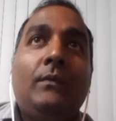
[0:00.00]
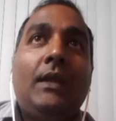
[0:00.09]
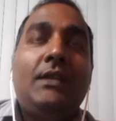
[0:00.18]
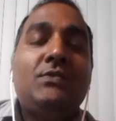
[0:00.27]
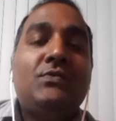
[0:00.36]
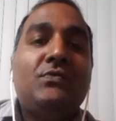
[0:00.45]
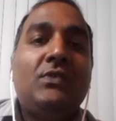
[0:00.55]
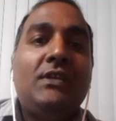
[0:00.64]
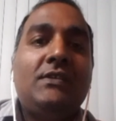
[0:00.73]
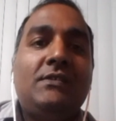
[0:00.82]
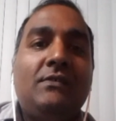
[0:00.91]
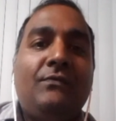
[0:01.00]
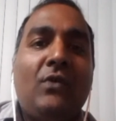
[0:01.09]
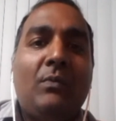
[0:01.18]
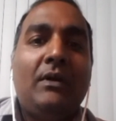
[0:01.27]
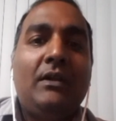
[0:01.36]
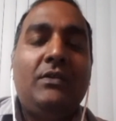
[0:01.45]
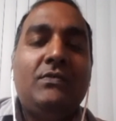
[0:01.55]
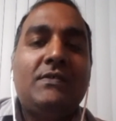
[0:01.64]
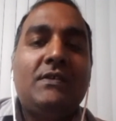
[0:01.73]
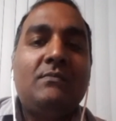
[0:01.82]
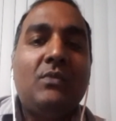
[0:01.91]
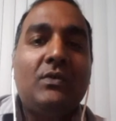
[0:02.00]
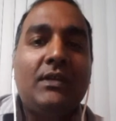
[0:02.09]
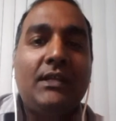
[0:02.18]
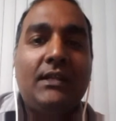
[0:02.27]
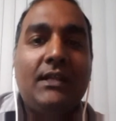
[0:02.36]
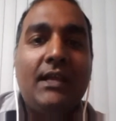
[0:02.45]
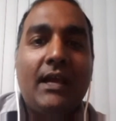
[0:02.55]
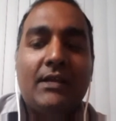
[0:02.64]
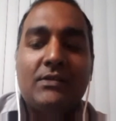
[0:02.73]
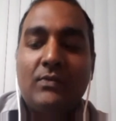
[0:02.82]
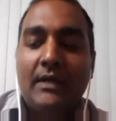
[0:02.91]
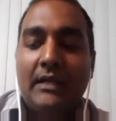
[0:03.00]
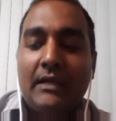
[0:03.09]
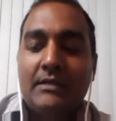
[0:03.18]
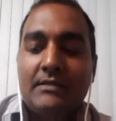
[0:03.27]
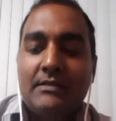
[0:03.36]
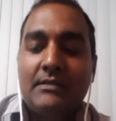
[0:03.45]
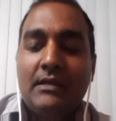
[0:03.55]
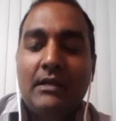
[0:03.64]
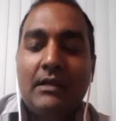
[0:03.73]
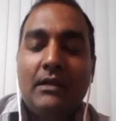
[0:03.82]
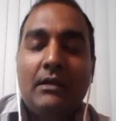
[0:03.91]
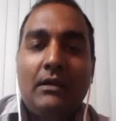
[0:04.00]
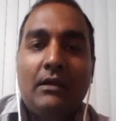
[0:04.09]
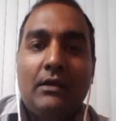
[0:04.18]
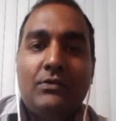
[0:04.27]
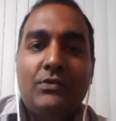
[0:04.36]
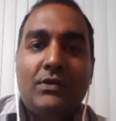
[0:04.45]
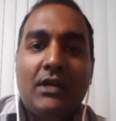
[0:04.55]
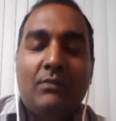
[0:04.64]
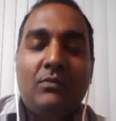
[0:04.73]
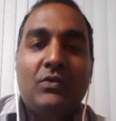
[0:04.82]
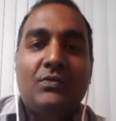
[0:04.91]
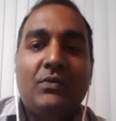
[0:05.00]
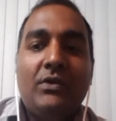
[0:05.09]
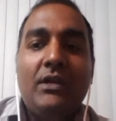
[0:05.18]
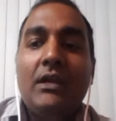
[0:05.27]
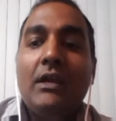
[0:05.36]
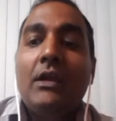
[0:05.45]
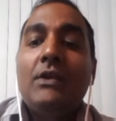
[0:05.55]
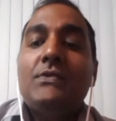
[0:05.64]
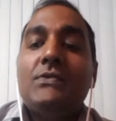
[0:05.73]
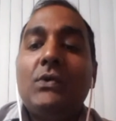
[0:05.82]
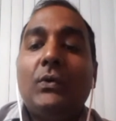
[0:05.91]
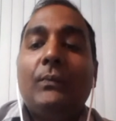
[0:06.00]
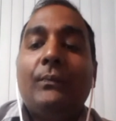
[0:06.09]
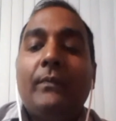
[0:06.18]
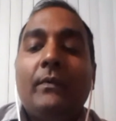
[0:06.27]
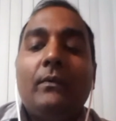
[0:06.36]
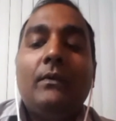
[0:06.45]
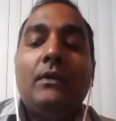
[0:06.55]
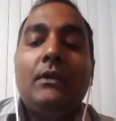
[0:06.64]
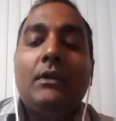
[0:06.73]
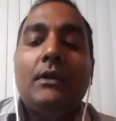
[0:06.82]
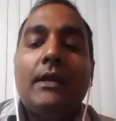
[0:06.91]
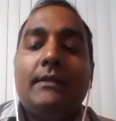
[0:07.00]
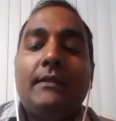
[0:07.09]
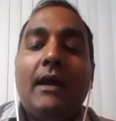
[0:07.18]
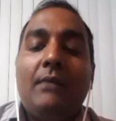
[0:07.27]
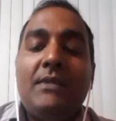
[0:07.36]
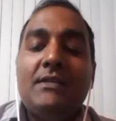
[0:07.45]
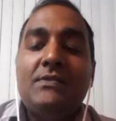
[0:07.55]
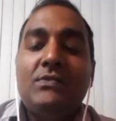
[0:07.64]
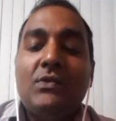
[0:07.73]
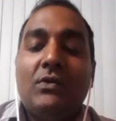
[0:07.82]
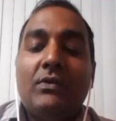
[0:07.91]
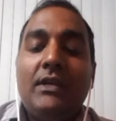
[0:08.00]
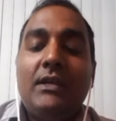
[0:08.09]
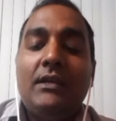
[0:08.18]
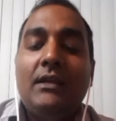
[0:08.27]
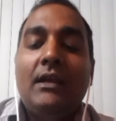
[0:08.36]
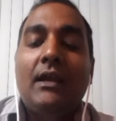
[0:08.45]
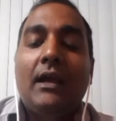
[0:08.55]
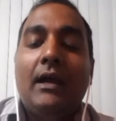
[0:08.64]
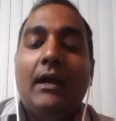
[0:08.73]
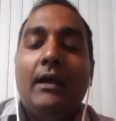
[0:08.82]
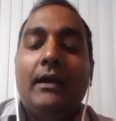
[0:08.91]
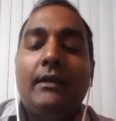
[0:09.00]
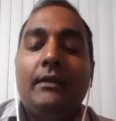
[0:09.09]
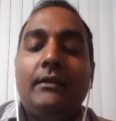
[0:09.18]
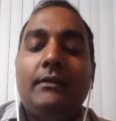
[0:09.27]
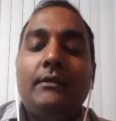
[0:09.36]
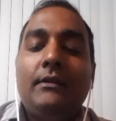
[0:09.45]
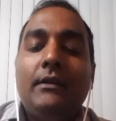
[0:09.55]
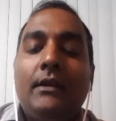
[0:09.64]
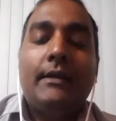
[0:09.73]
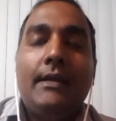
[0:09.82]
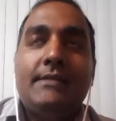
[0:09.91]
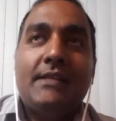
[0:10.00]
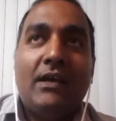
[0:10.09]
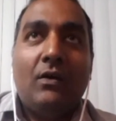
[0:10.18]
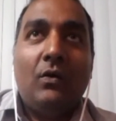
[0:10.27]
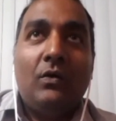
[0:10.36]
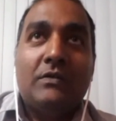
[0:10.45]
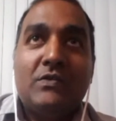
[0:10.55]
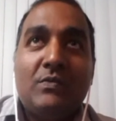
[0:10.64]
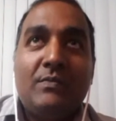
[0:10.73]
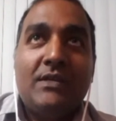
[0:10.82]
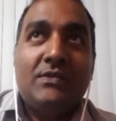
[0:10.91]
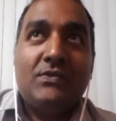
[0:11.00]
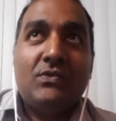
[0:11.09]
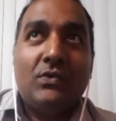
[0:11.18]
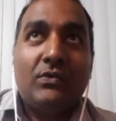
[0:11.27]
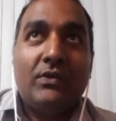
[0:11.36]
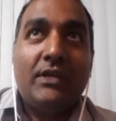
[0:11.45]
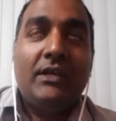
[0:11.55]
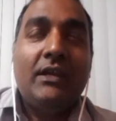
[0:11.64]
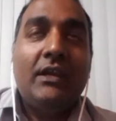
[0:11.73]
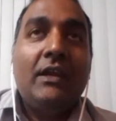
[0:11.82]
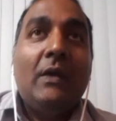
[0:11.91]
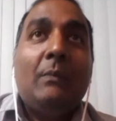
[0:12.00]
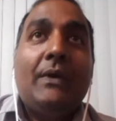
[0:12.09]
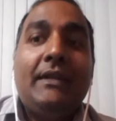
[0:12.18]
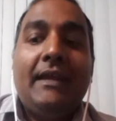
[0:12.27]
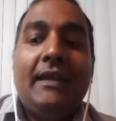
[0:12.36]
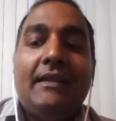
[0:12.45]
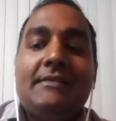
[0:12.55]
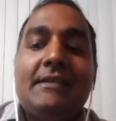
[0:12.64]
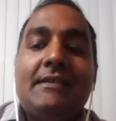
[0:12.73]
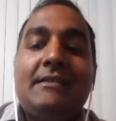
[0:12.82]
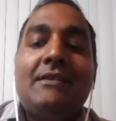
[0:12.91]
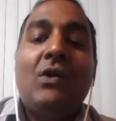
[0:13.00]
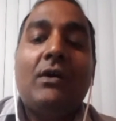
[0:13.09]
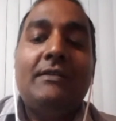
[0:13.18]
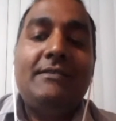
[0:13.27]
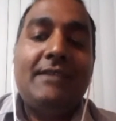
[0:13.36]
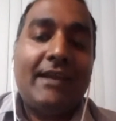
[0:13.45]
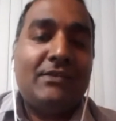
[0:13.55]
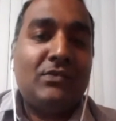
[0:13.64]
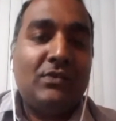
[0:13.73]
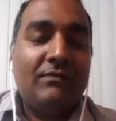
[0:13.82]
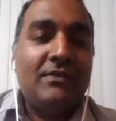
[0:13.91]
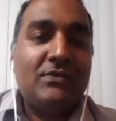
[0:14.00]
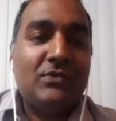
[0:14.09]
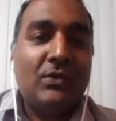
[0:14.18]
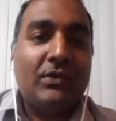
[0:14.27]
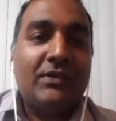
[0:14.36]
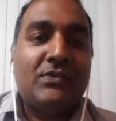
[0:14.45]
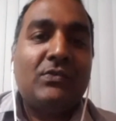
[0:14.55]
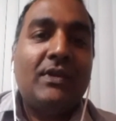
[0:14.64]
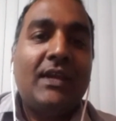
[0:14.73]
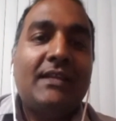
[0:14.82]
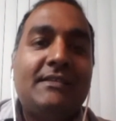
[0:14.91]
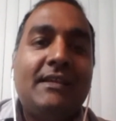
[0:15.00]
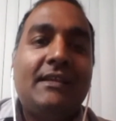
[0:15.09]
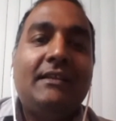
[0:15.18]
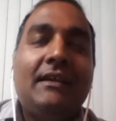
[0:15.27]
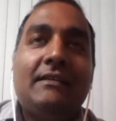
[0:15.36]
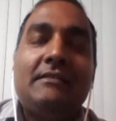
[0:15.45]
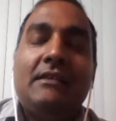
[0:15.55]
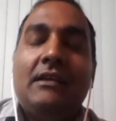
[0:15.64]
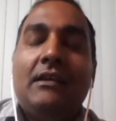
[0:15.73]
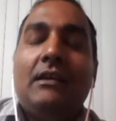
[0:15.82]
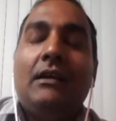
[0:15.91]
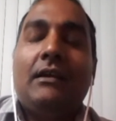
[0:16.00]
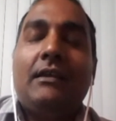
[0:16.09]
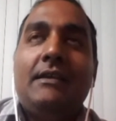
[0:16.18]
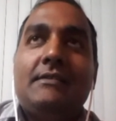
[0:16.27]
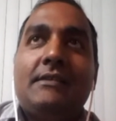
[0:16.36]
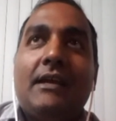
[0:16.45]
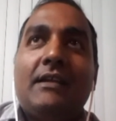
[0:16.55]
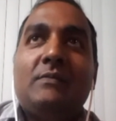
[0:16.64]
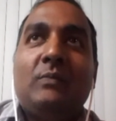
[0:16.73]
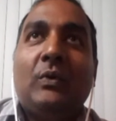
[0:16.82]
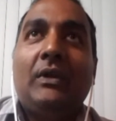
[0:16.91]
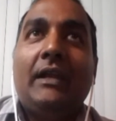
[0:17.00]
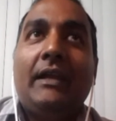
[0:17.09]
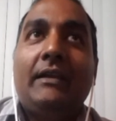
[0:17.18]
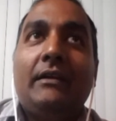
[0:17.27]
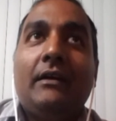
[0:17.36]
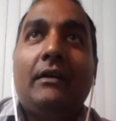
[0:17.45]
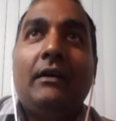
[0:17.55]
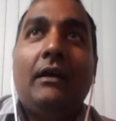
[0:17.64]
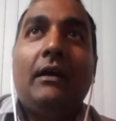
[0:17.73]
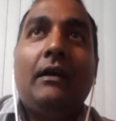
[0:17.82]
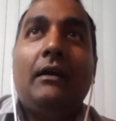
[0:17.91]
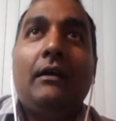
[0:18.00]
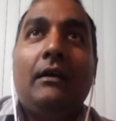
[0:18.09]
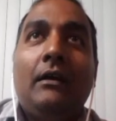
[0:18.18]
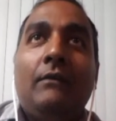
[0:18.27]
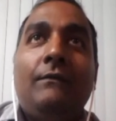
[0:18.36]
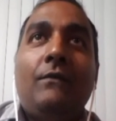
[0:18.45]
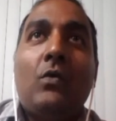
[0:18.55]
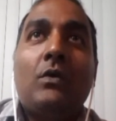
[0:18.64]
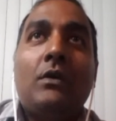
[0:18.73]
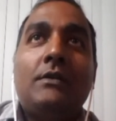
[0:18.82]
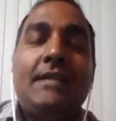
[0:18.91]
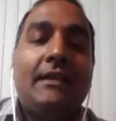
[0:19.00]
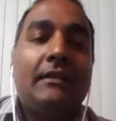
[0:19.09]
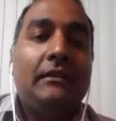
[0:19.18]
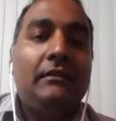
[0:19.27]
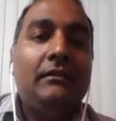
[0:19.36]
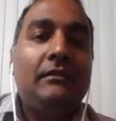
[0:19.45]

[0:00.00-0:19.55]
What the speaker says: is formal use in both Hindi as well as Trinidad Bhojpuri. So Katha means story, and Kisa also means story. But then is the context of the story. So we had said that a Kisa is more like a folk tale.